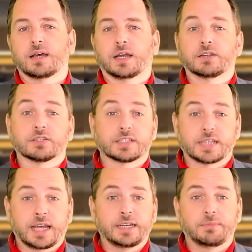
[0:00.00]

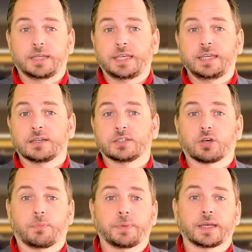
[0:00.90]
understandably a
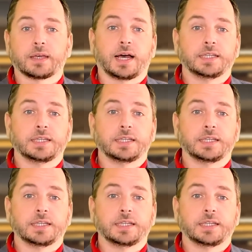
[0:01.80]
topic